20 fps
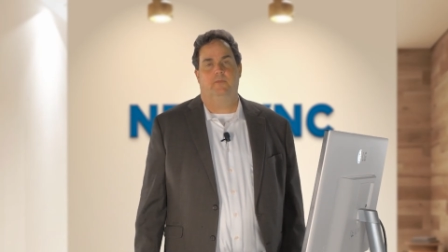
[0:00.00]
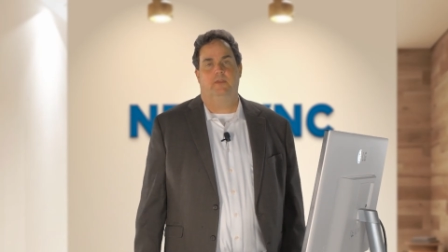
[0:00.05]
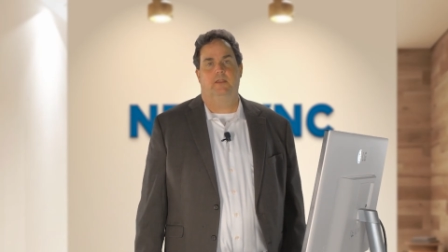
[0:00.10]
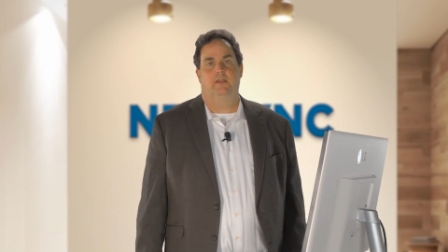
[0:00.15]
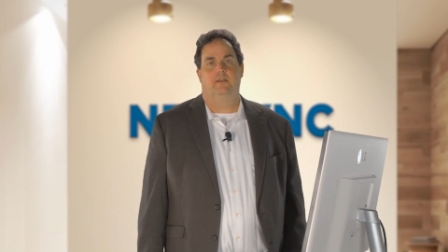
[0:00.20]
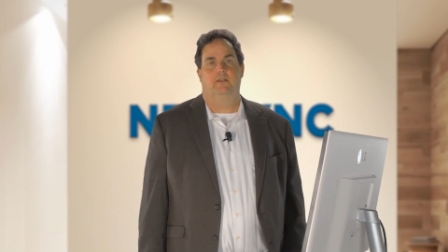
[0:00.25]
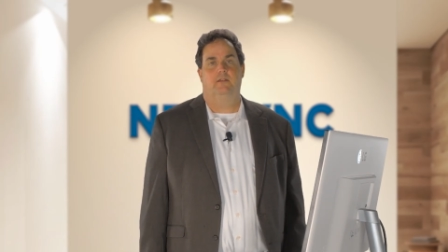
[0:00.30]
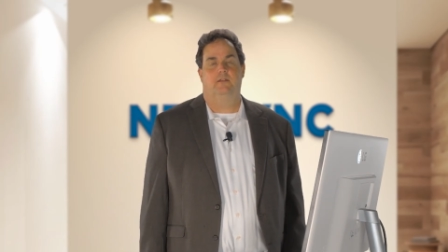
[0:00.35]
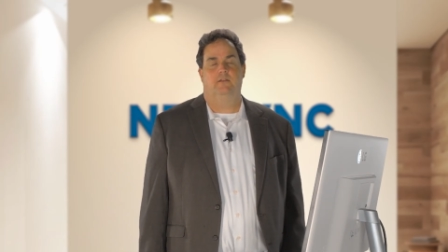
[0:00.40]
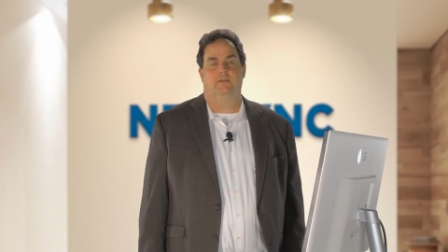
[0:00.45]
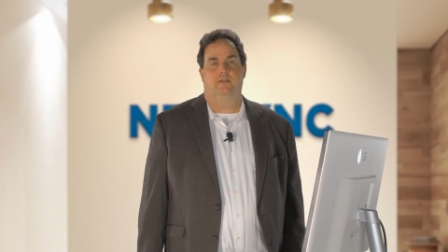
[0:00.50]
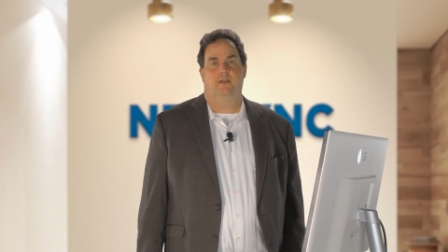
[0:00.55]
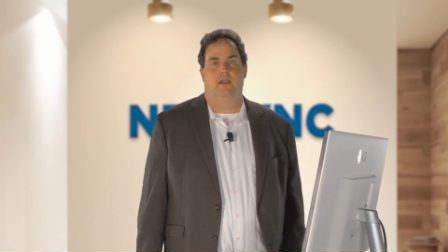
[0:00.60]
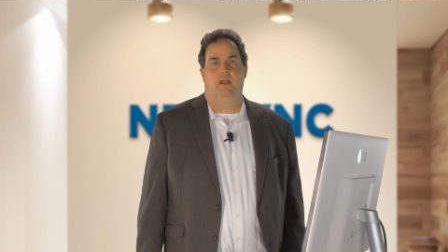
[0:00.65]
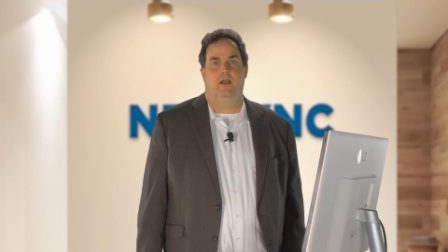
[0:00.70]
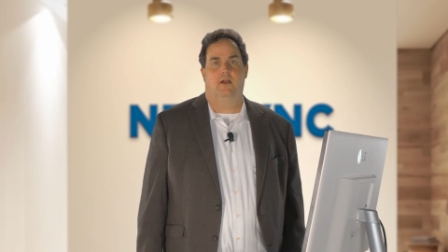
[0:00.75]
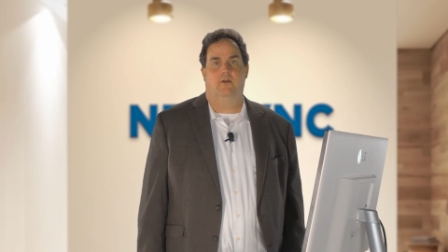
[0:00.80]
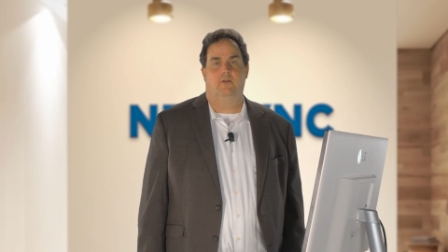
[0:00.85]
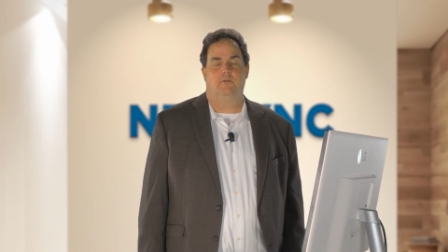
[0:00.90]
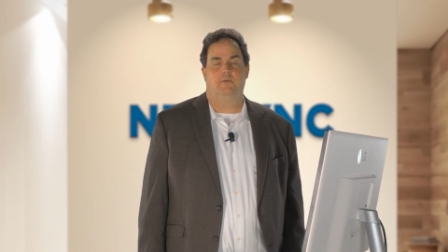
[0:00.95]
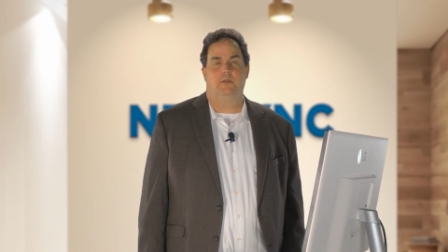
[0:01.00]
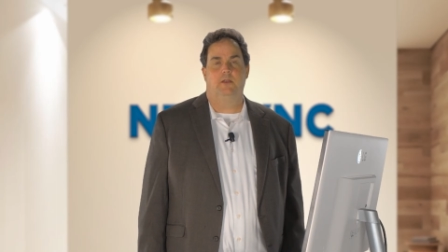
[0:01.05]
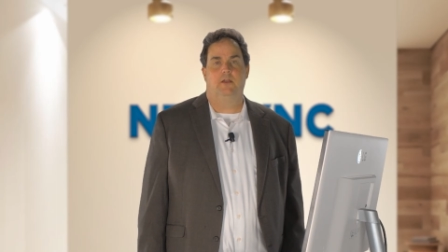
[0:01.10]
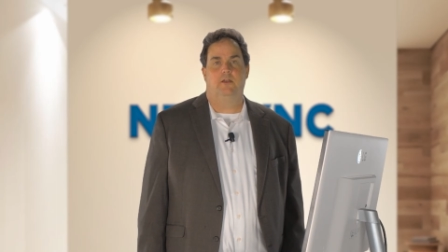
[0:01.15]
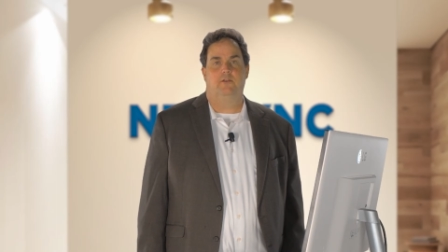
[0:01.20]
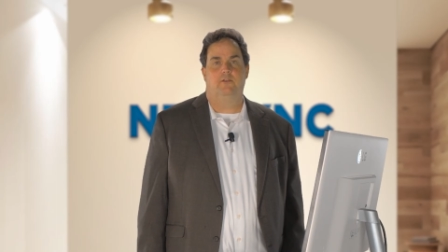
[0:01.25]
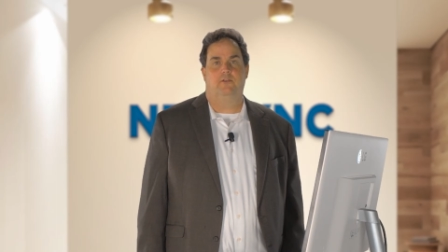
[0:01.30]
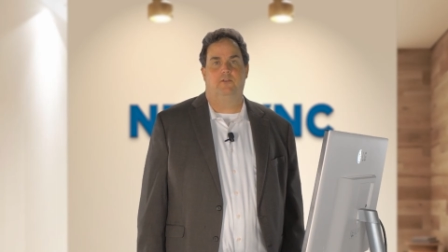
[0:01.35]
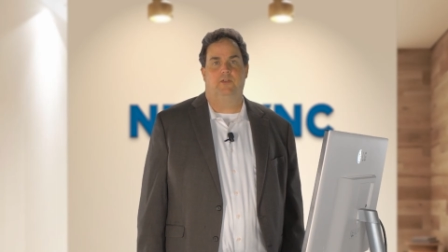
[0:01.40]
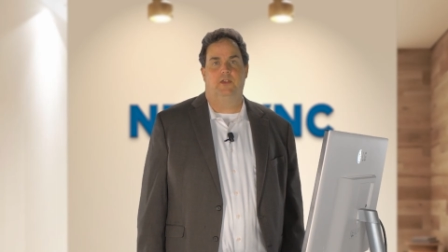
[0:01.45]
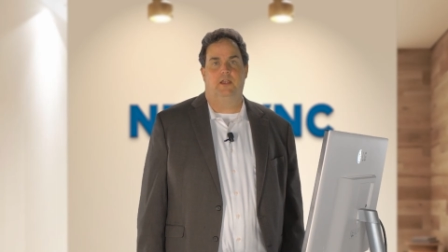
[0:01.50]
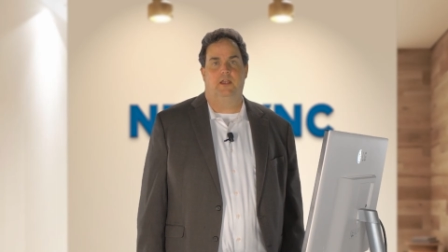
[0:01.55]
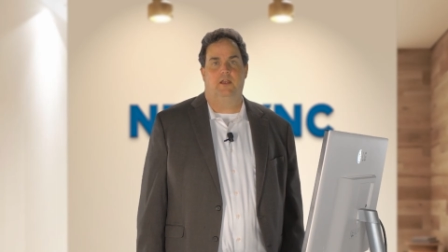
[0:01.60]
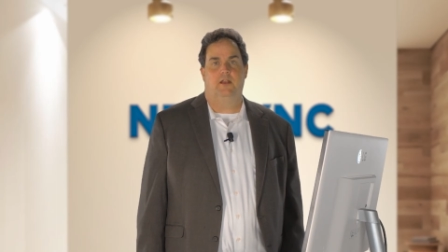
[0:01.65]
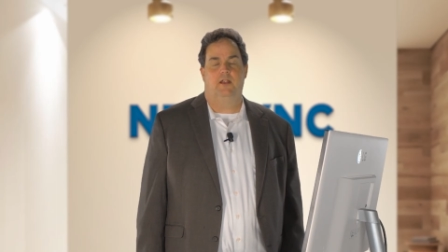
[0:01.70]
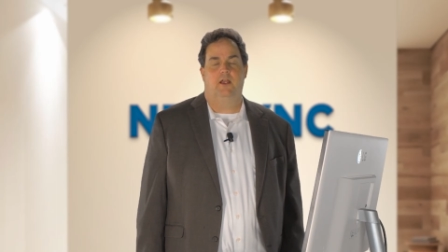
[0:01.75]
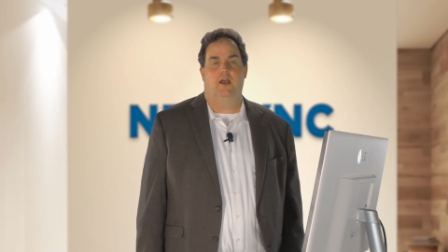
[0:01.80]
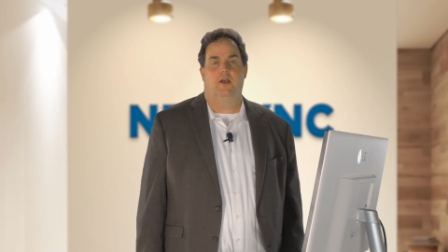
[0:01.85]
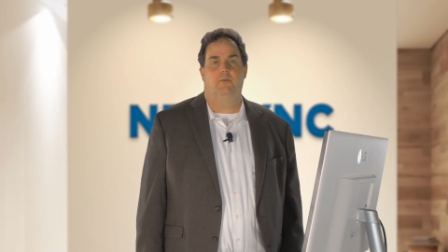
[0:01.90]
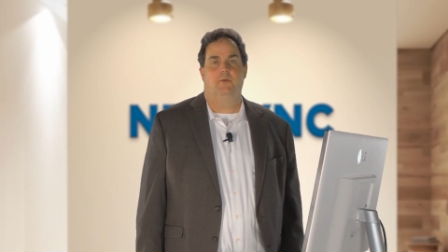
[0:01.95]
is how do we
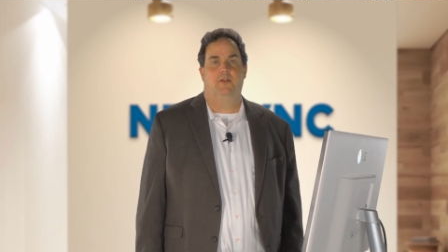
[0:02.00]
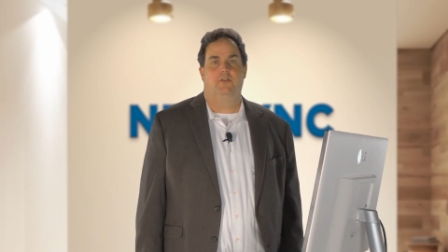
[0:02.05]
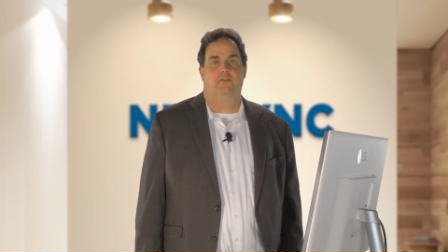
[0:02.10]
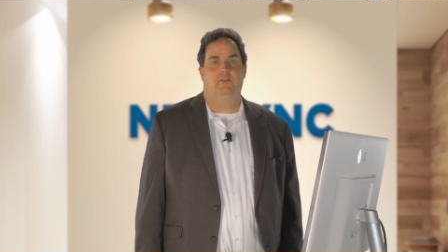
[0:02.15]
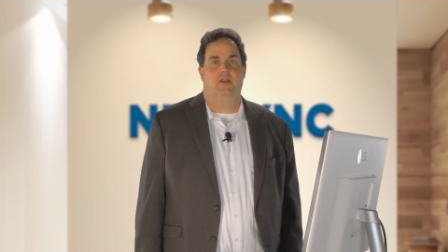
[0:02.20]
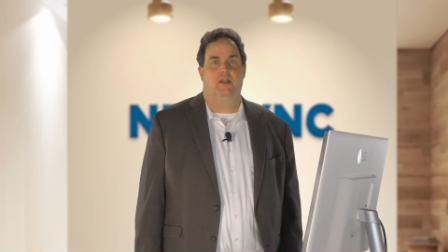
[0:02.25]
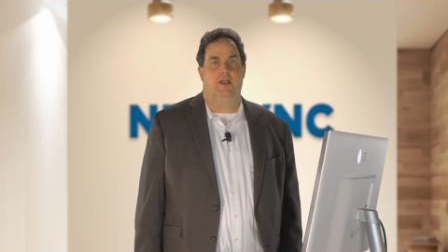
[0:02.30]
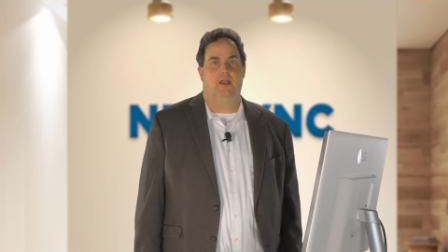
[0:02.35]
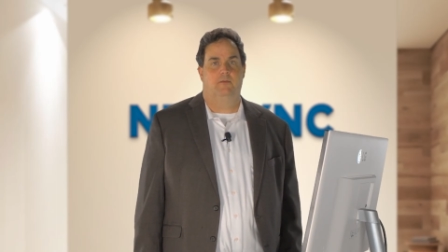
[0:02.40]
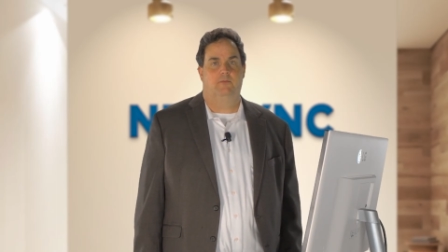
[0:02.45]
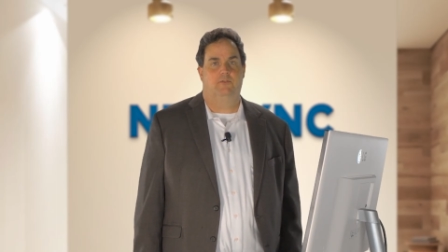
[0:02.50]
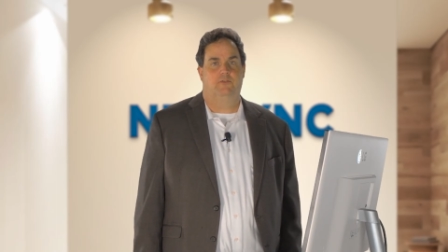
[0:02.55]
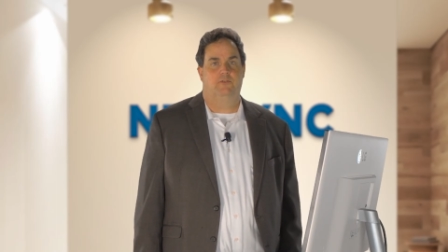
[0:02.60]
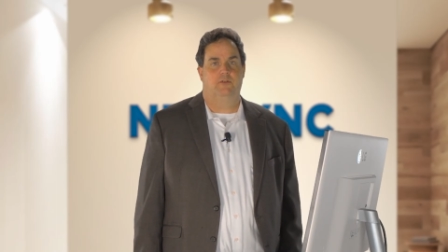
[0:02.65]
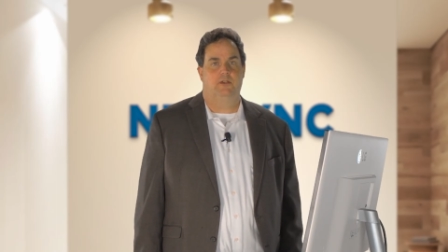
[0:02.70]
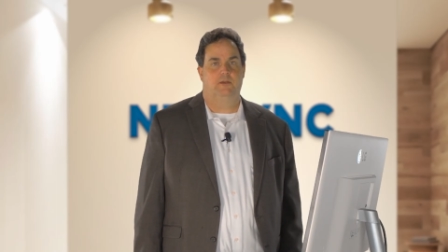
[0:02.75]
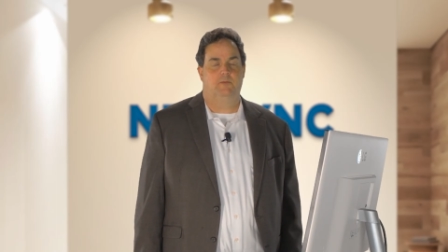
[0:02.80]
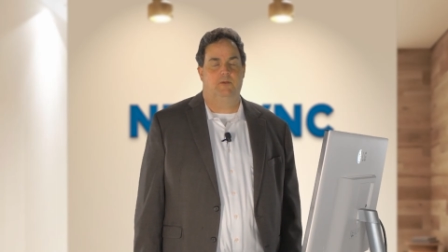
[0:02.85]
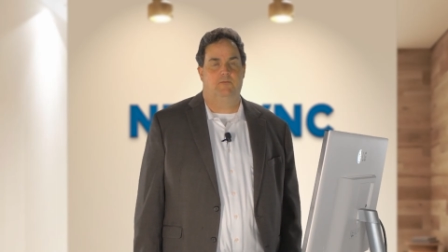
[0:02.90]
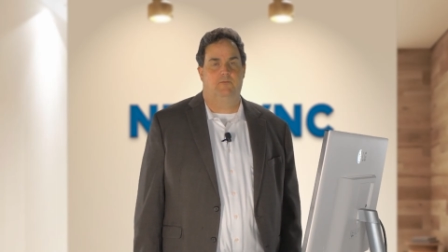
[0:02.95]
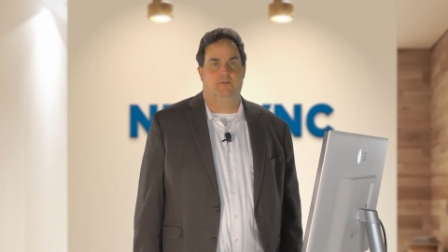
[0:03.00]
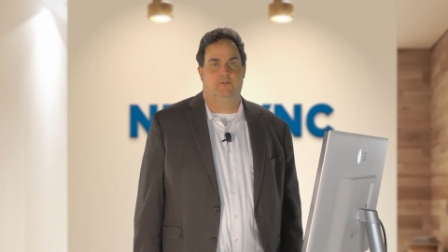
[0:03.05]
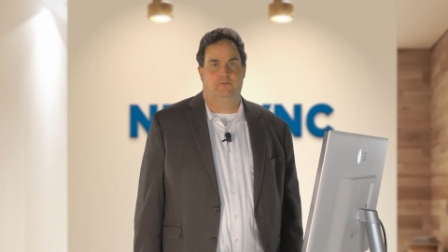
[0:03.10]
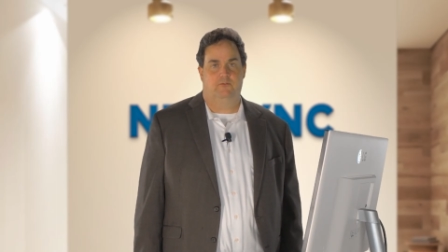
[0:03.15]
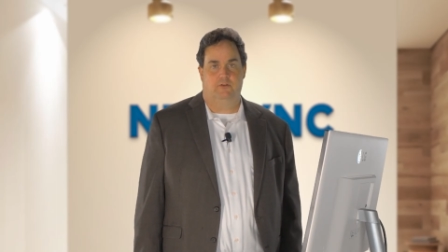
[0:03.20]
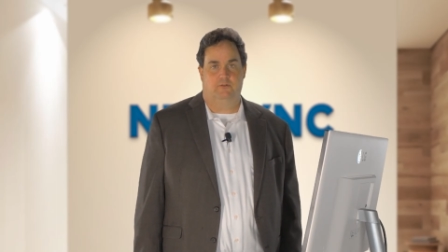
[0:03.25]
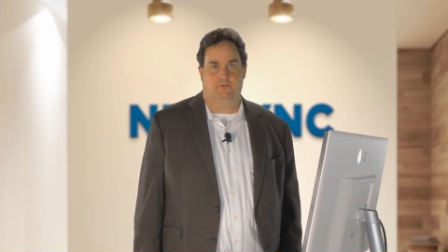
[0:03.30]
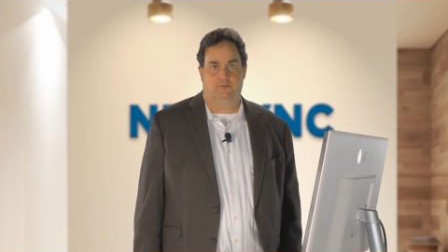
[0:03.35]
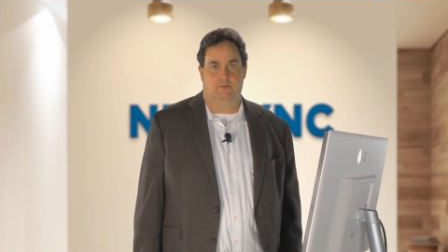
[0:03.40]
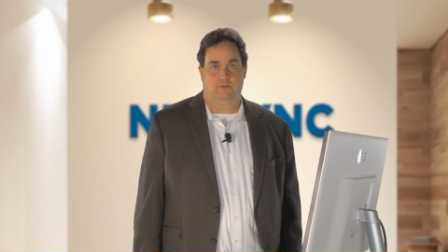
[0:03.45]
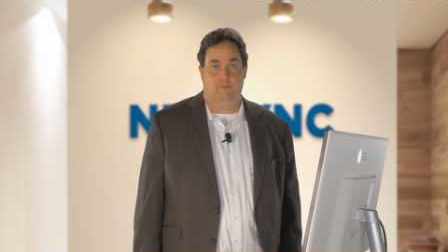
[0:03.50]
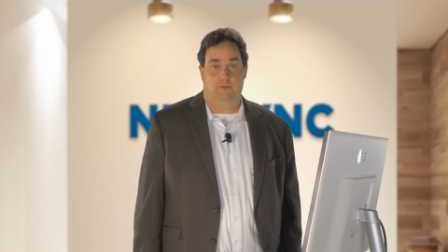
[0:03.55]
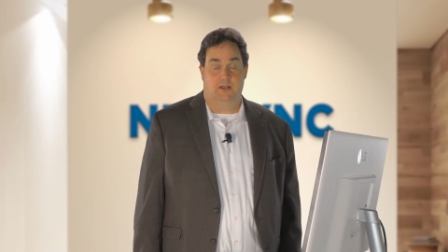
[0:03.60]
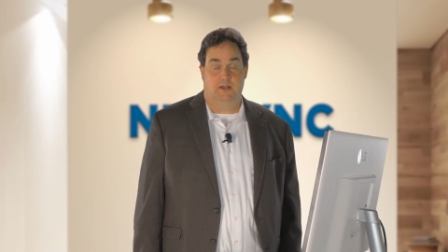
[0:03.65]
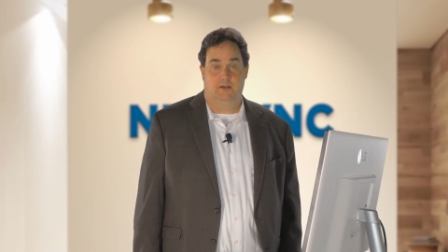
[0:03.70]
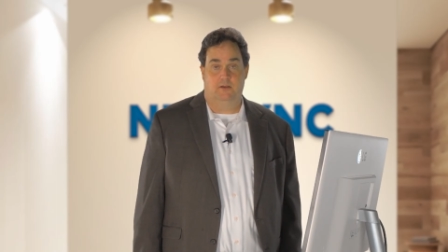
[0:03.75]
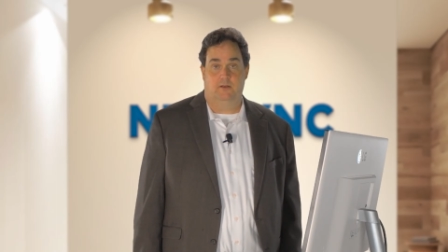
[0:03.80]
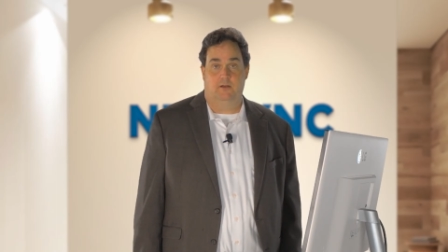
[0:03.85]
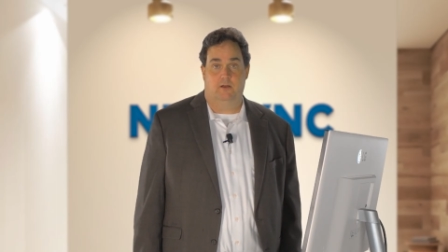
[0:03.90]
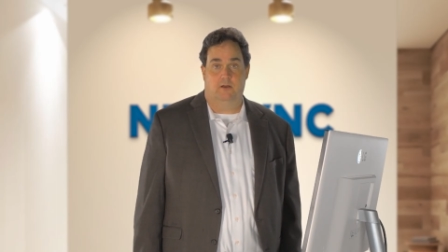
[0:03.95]
understand how much an Appstream infrastructure
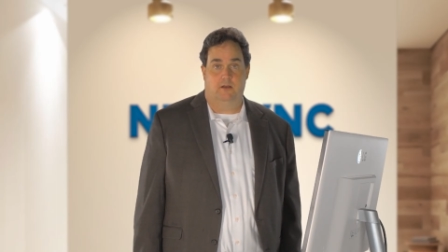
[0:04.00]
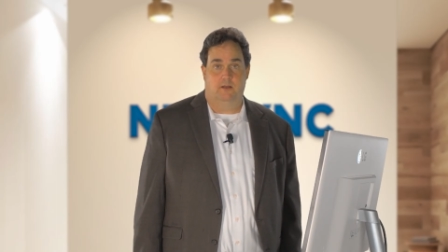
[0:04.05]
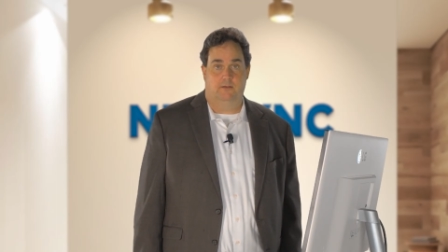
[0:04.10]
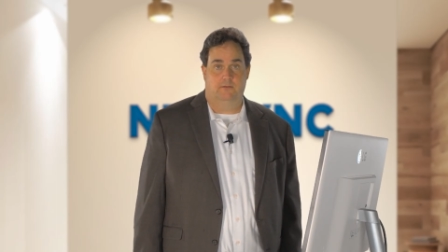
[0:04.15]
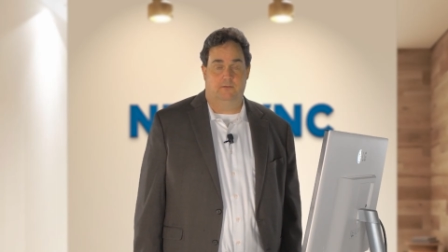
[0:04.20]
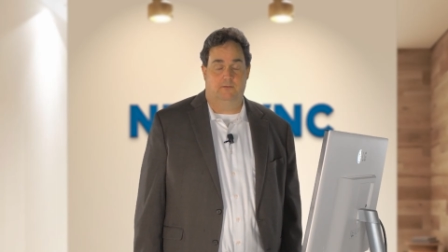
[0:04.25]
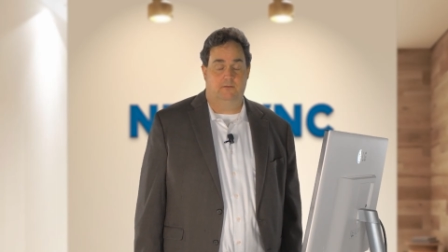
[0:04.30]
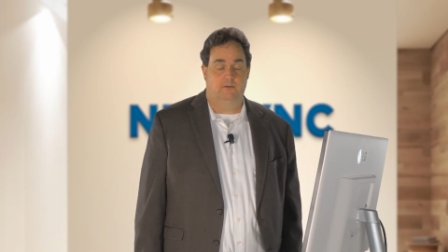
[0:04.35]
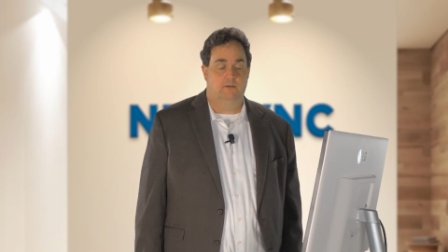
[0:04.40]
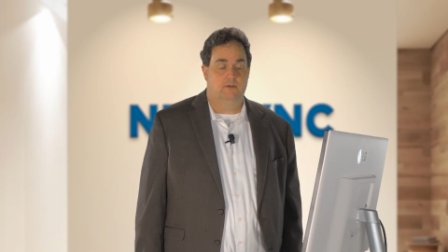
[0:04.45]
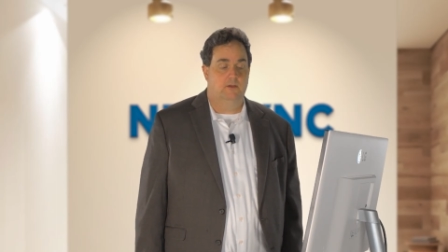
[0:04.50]
might cost?